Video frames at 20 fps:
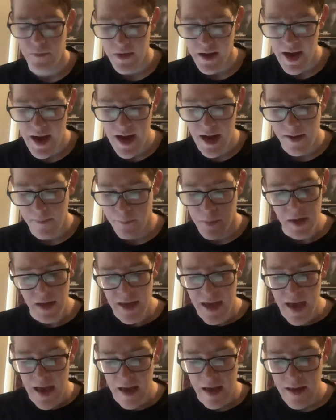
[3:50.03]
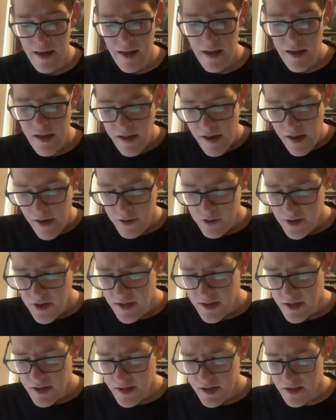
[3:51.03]
But yeah, it was
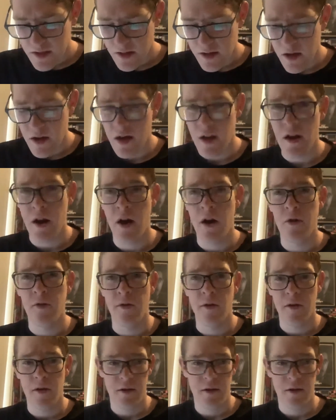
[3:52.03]
just, I don't know,